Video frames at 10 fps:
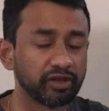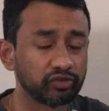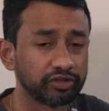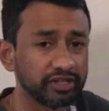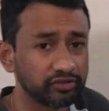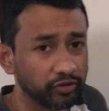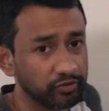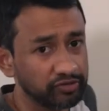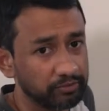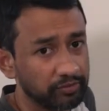So these are
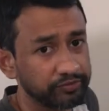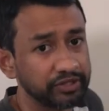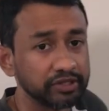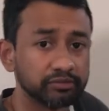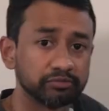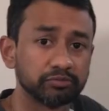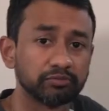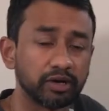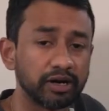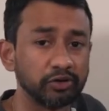all some of the
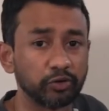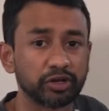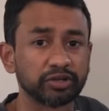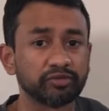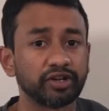algorithms